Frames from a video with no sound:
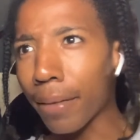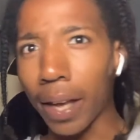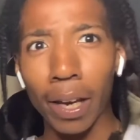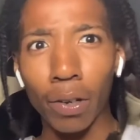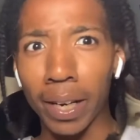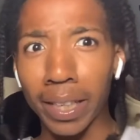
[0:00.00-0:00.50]

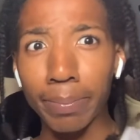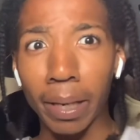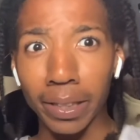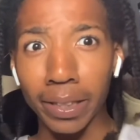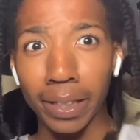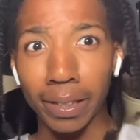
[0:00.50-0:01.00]
ain't gonna that's my
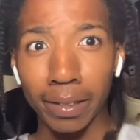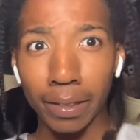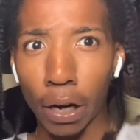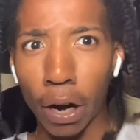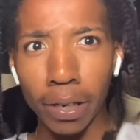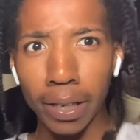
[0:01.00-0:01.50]
shit.
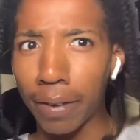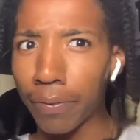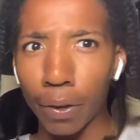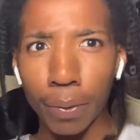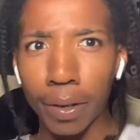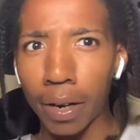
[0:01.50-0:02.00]
Carti, I
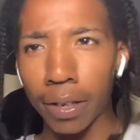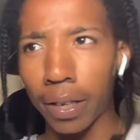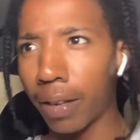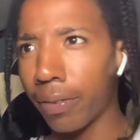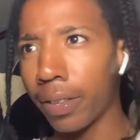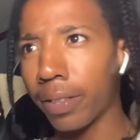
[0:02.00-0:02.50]
fuck with Carti
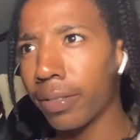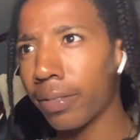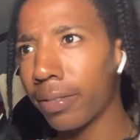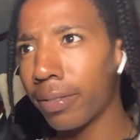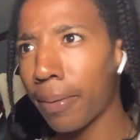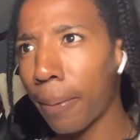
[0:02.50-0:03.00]
heavy.
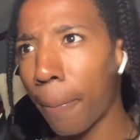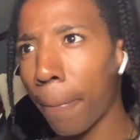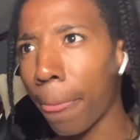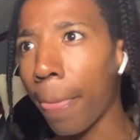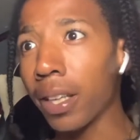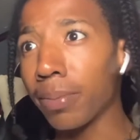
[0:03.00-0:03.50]

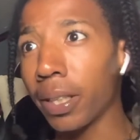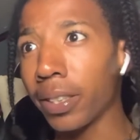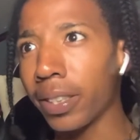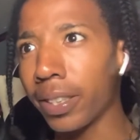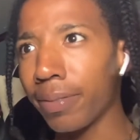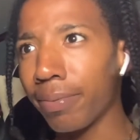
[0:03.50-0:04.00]
That's my
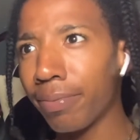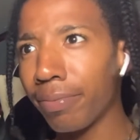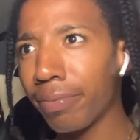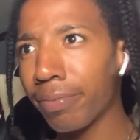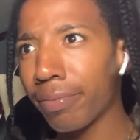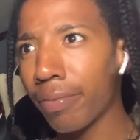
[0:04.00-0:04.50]
shit.
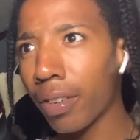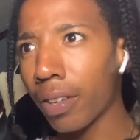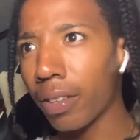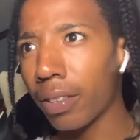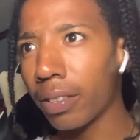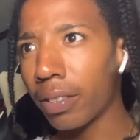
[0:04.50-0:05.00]

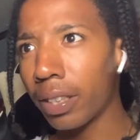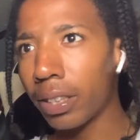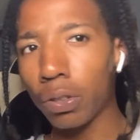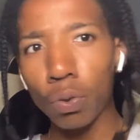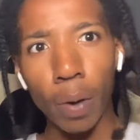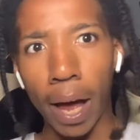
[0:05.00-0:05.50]
His
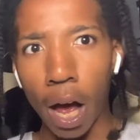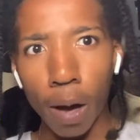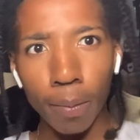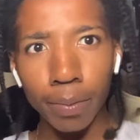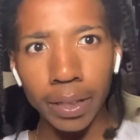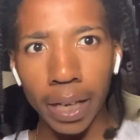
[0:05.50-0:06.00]
new
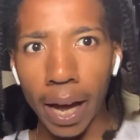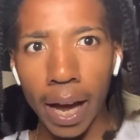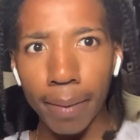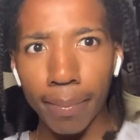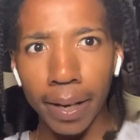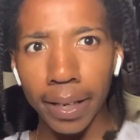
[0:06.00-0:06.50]
album,
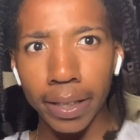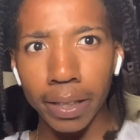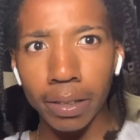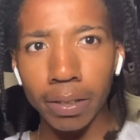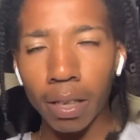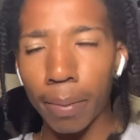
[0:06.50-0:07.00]
Sky, my
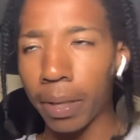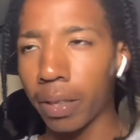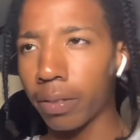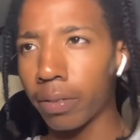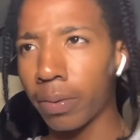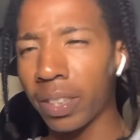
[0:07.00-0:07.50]
nigga. I
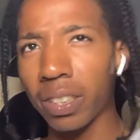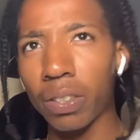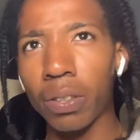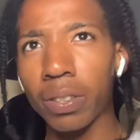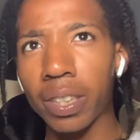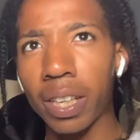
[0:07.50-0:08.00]
mean, is it
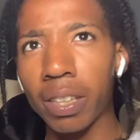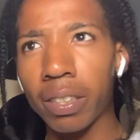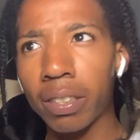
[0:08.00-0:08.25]
called Sky?